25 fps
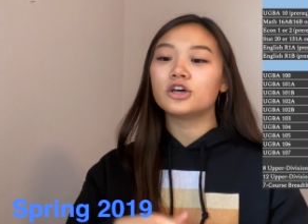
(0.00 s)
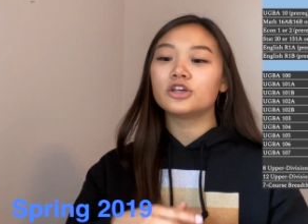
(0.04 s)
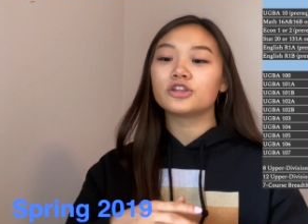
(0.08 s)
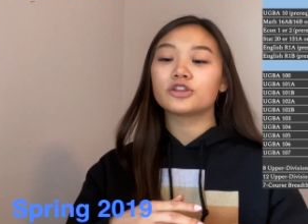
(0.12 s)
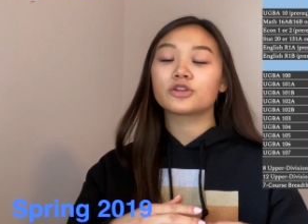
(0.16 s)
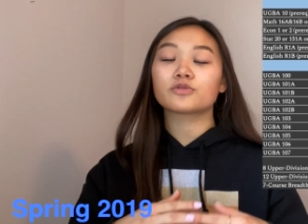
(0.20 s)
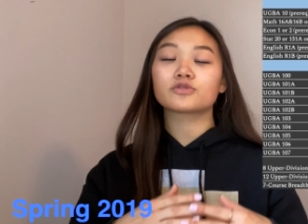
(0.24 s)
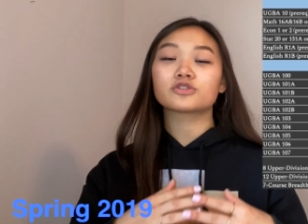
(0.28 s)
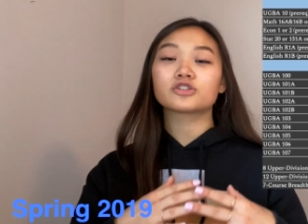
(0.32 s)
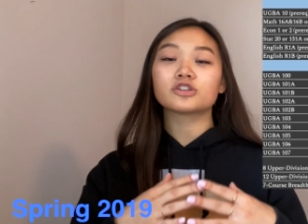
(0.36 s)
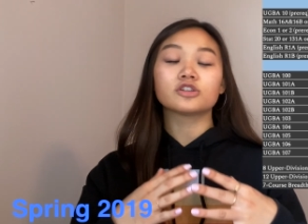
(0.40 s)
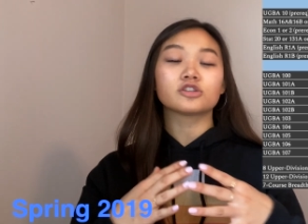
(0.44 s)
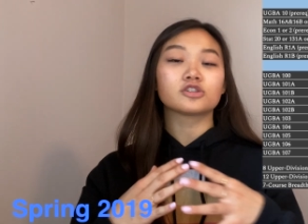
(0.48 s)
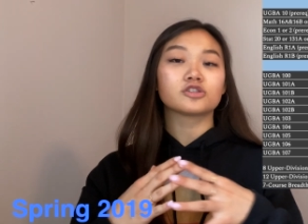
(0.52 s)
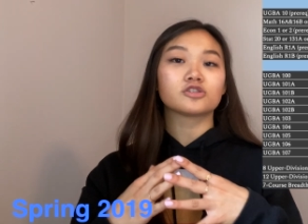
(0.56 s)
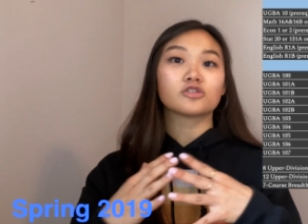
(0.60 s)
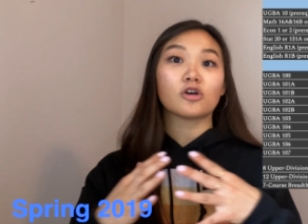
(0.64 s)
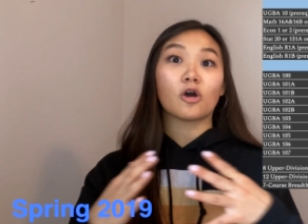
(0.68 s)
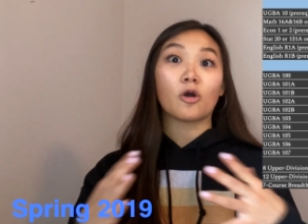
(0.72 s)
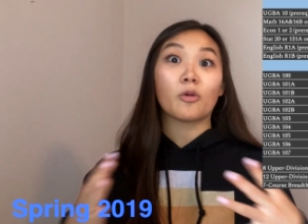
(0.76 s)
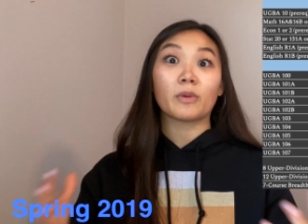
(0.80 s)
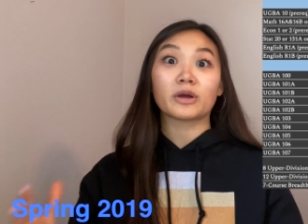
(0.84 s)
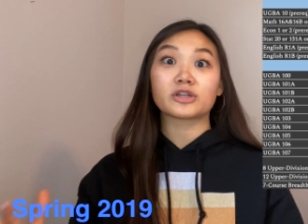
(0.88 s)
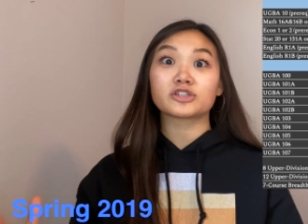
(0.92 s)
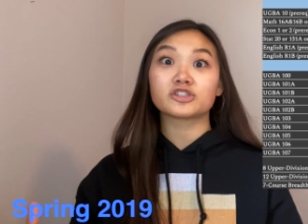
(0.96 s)
there was just so
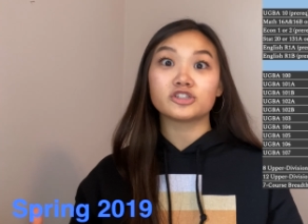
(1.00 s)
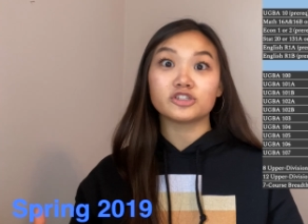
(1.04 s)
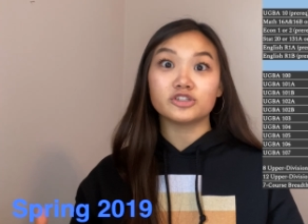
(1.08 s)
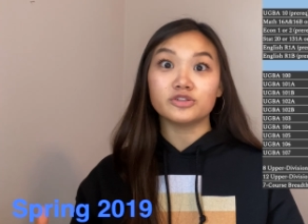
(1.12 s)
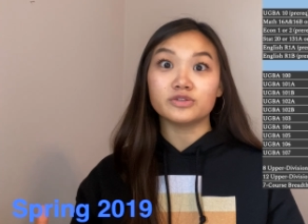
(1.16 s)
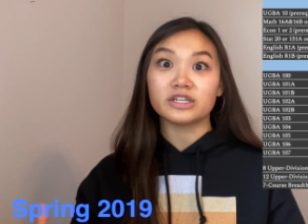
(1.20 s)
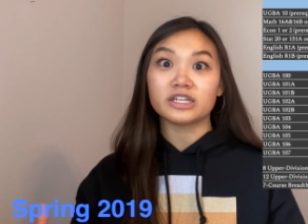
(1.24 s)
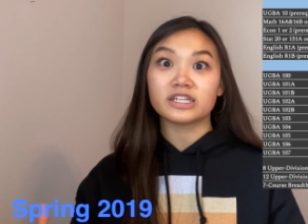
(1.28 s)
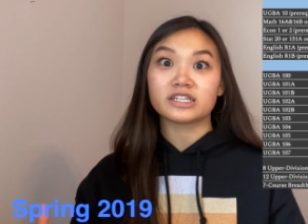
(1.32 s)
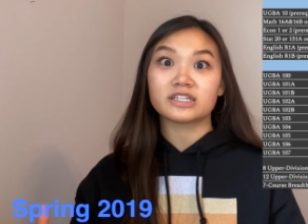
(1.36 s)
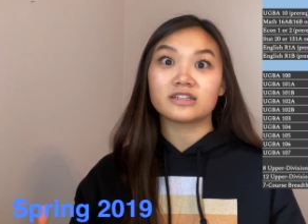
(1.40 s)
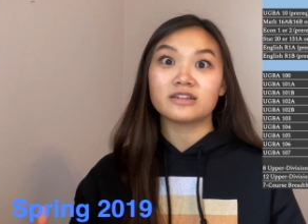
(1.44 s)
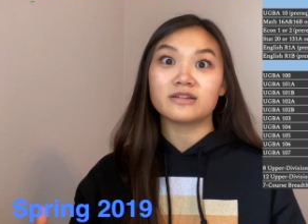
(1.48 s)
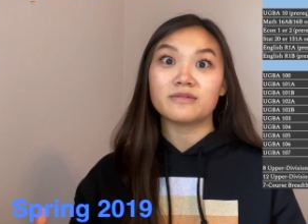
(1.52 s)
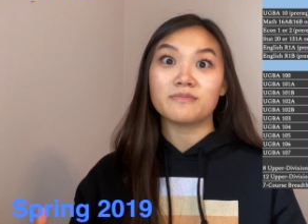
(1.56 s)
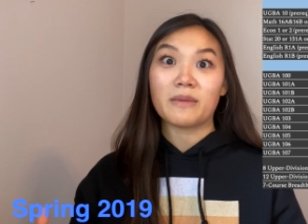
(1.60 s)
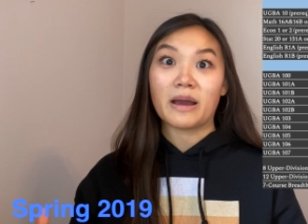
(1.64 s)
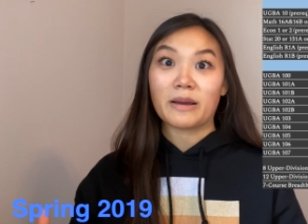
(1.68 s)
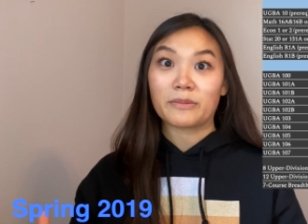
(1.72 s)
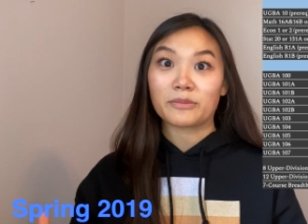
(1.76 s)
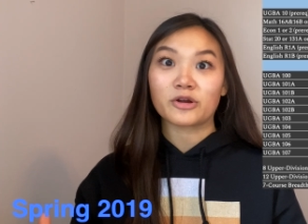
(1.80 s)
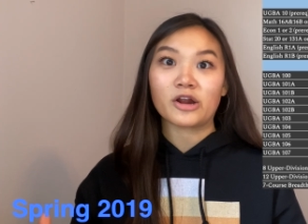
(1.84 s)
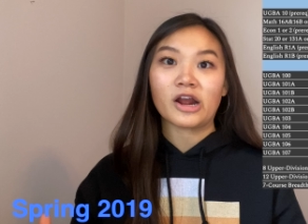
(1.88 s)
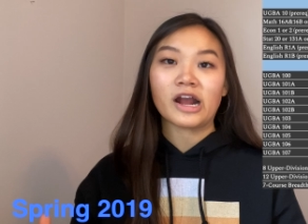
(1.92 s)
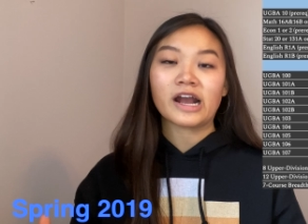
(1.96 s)
much you needed to
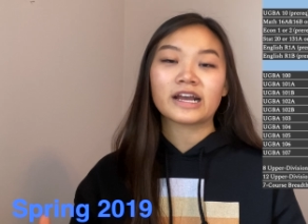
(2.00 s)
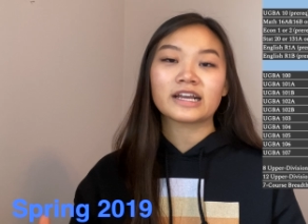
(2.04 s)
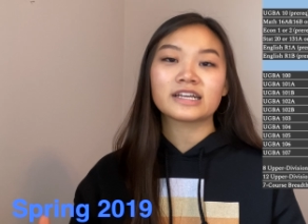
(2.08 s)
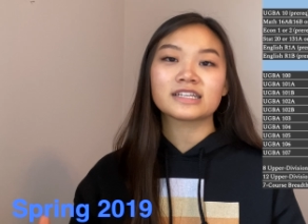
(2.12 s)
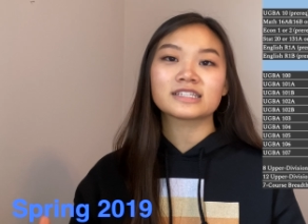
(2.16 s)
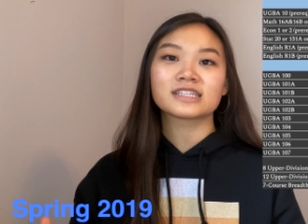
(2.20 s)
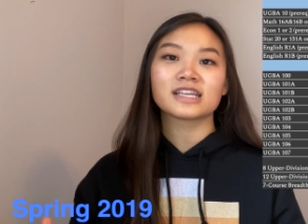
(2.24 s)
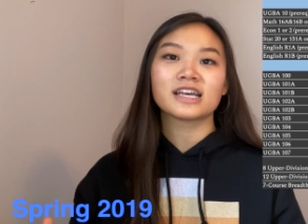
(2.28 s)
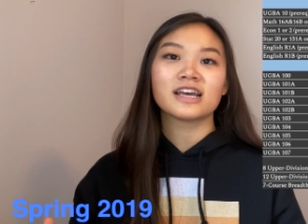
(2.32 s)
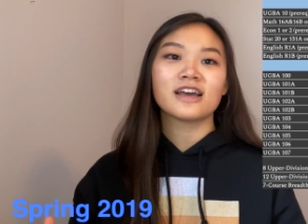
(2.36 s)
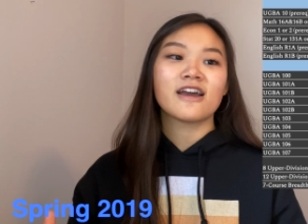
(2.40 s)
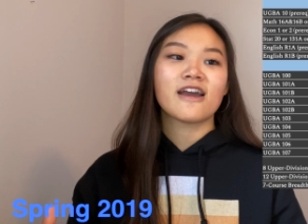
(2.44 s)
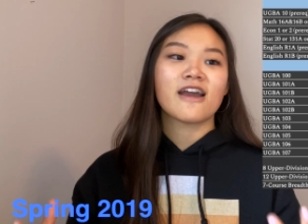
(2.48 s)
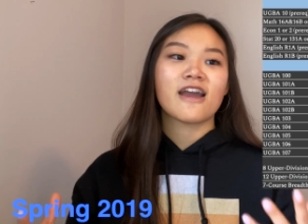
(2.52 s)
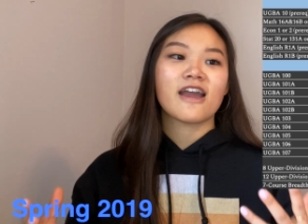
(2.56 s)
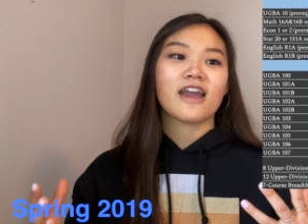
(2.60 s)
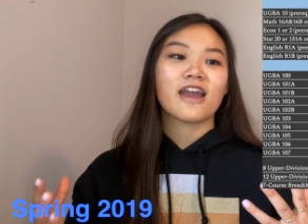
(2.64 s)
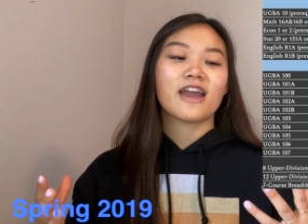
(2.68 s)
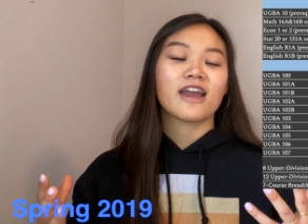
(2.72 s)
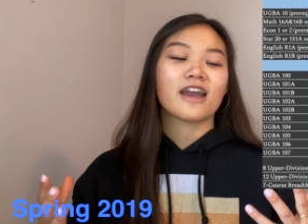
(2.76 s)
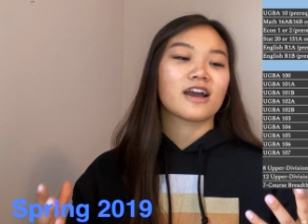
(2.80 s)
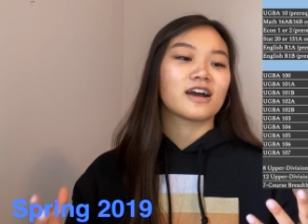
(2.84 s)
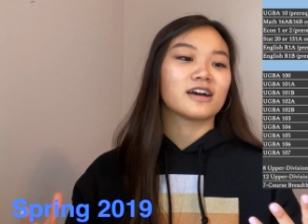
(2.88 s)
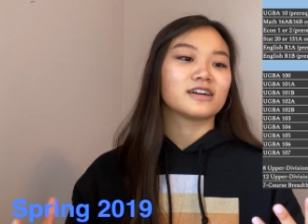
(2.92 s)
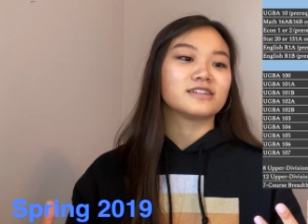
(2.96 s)
memorize
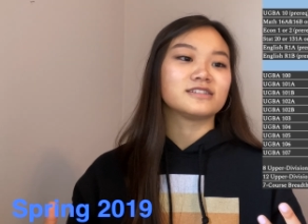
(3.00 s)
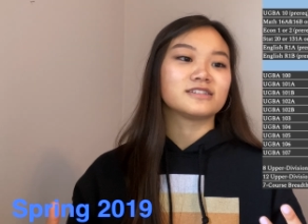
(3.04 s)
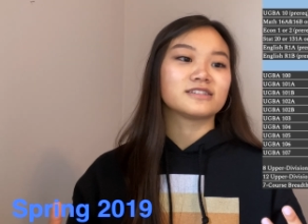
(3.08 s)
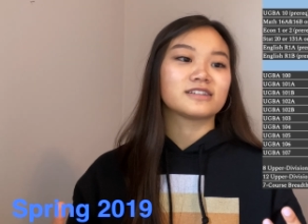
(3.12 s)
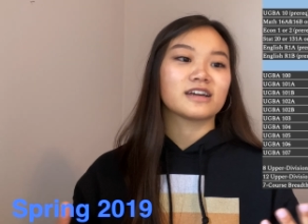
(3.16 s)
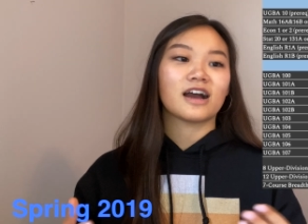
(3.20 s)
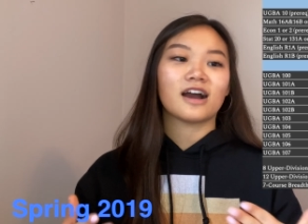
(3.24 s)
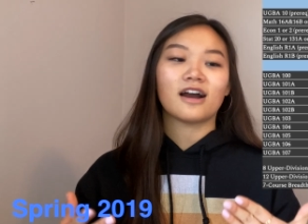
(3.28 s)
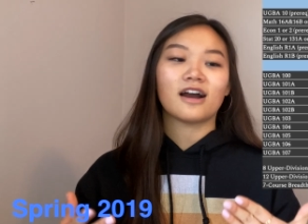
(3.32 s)
and